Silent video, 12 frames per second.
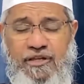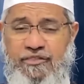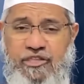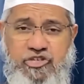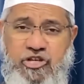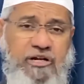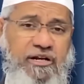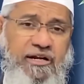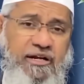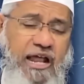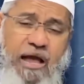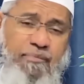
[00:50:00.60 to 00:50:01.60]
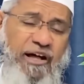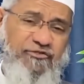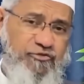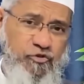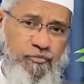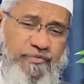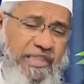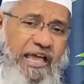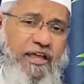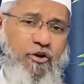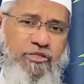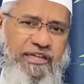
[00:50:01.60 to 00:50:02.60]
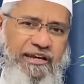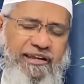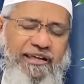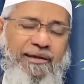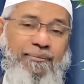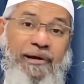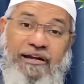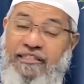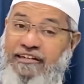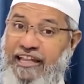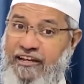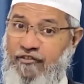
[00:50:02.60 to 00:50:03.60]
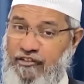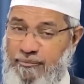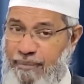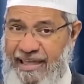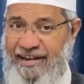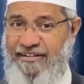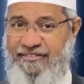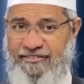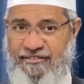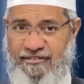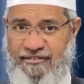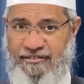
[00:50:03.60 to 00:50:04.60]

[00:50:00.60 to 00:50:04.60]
The children are masoom, they are innocent. But it's a test for the parents.